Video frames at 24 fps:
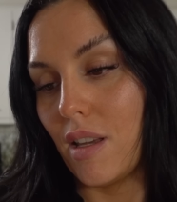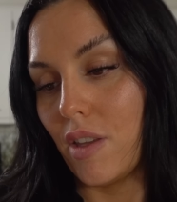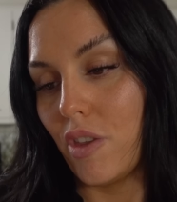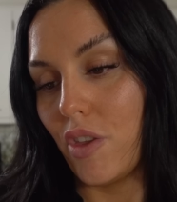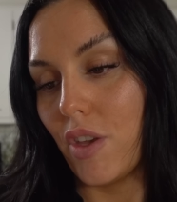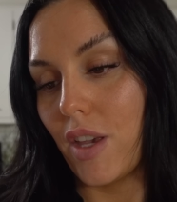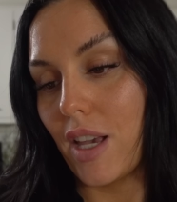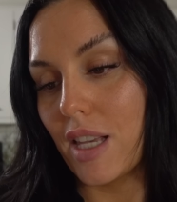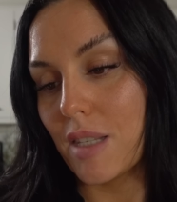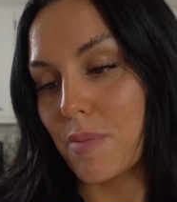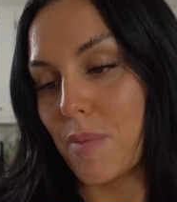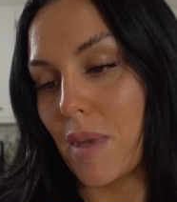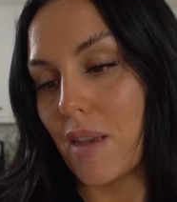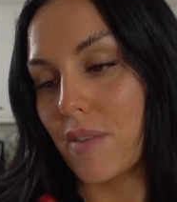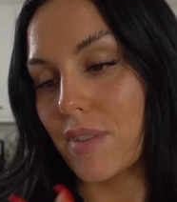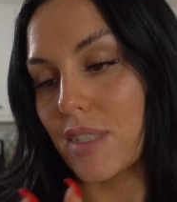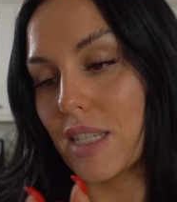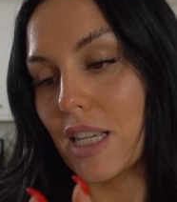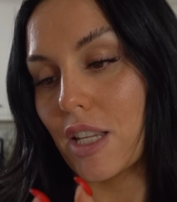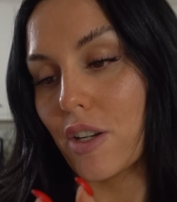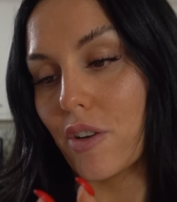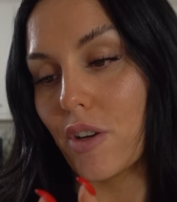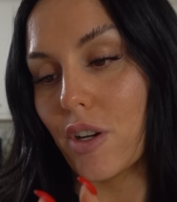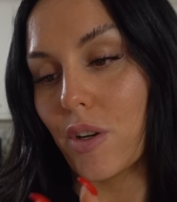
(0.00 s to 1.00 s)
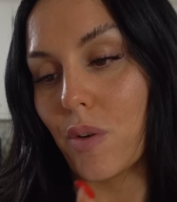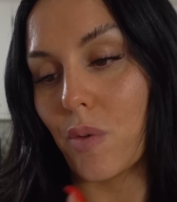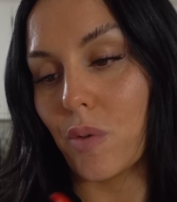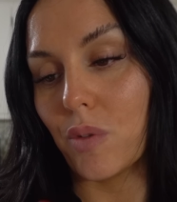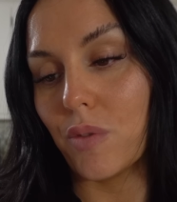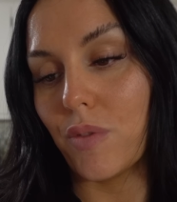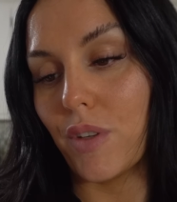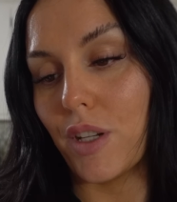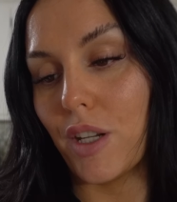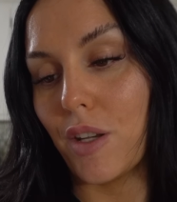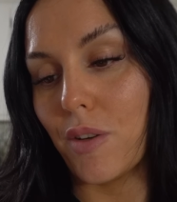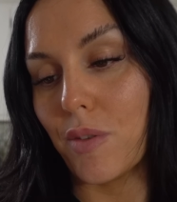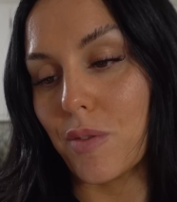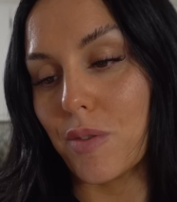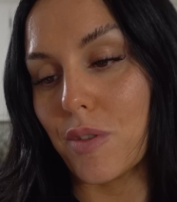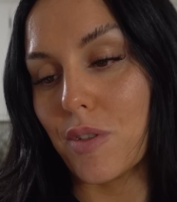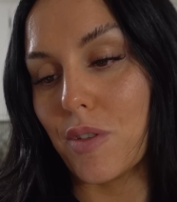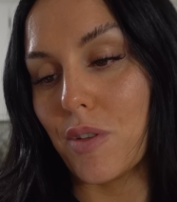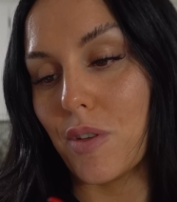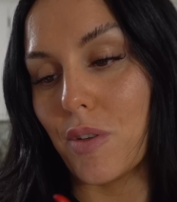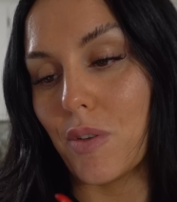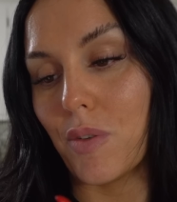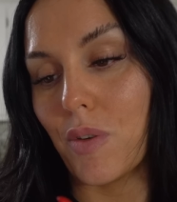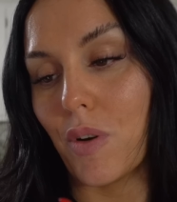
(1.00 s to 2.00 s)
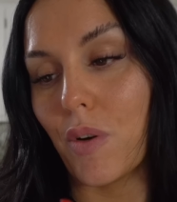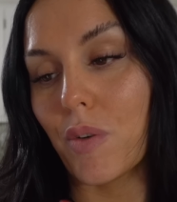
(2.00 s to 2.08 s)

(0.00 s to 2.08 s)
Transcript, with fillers: You guys may have seen her in old videos too.